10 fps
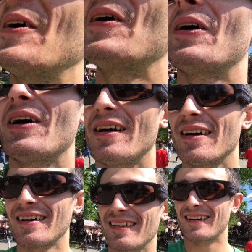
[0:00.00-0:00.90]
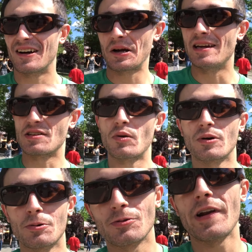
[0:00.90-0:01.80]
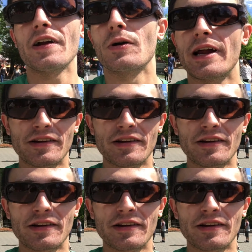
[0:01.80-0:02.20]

oh, oh, right, that's special. Okay, so we're right now we're